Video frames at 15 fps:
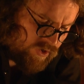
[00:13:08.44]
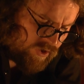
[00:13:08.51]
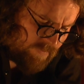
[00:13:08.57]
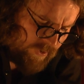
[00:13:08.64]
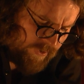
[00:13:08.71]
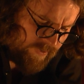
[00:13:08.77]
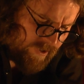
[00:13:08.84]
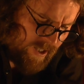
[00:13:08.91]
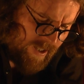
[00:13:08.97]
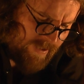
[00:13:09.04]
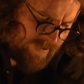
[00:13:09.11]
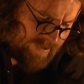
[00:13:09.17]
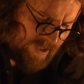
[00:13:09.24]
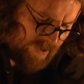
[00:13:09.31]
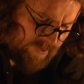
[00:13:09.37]
she put her
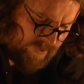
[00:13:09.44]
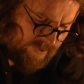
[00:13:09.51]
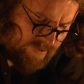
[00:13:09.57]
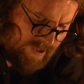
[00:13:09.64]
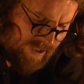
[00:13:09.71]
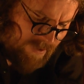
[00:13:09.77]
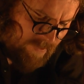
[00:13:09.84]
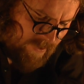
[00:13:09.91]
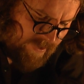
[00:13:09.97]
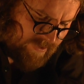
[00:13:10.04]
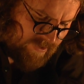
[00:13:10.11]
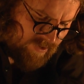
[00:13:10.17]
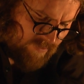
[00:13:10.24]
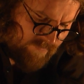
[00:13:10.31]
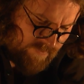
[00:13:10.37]
hand down on the table and
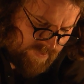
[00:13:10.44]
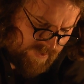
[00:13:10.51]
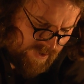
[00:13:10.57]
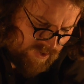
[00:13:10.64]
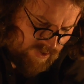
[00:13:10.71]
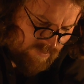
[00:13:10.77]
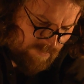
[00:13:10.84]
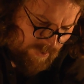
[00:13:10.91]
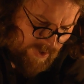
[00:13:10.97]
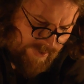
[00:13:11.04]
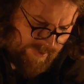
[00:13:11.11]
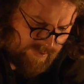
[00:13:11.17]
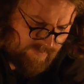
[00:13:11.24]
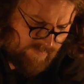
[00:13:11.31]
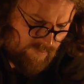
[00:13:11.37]
the conversation
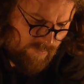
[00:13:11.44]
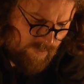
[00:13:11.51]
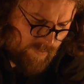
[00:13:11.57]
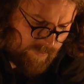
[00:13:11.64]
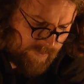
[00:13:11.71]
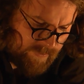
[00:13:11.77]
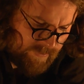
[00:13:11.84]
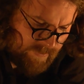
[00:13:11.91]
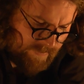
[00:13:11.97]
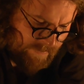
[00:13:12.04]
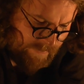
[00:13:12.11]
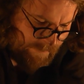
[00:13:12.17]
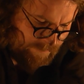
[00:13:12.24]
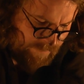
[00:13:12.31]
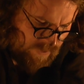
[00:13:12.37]
paused for a moment.
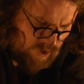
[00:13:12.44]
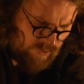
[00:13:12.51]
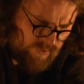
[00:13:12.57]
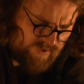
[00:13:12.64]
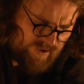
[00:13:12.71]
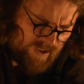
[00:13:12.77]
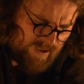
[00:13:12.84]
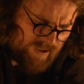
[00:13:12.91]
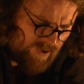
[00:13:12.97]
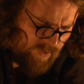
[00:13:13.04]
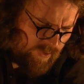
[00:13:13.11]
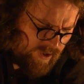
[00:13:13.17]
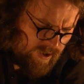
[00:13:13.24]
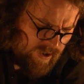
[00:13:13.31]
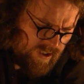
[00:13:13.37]
She was saying
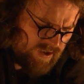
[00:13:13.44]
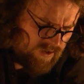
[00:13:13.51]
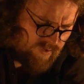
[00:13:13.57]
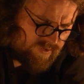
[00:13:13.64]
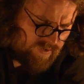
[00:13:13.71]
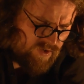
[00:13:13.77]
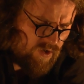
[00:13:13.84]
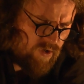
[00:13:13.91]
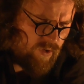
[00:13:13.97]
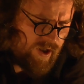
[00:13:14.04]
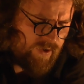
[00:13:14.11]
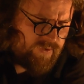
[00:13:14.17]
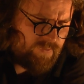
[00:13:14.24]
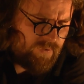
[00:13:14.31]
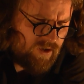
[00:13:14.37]
how he doesn't know
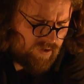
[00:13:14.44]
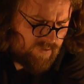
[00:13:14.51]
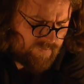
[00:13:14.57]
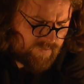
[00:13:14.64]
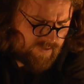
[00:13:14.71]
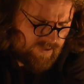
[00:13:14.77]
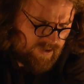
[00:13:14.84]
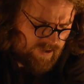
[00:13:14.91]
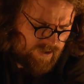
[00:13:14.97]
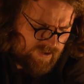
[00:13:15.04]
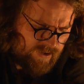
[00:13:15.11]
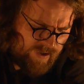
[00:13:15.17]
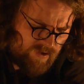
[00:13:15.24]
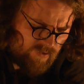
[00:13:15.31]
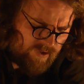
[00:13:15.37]
how to be loved,
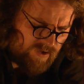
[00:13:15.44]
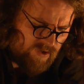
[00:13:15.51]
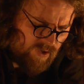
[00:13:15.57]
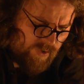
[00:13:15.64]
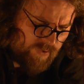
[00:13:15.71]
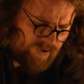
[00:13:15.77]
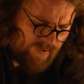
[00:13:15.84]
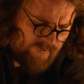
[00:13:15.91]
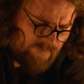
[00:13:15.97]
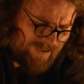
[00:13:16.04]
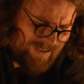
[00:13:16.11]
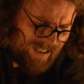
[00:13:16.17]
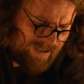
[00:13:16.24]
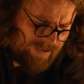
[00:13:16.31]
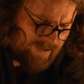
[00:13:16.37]
that he only knows how to be
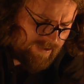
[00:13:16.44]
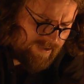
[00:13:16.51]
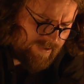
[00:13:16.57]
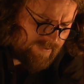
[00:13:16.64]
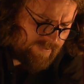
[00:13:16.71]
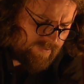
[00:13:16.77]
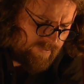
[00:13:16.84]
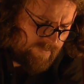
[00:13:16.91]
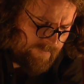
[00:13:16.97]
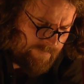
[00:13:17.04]
calculated.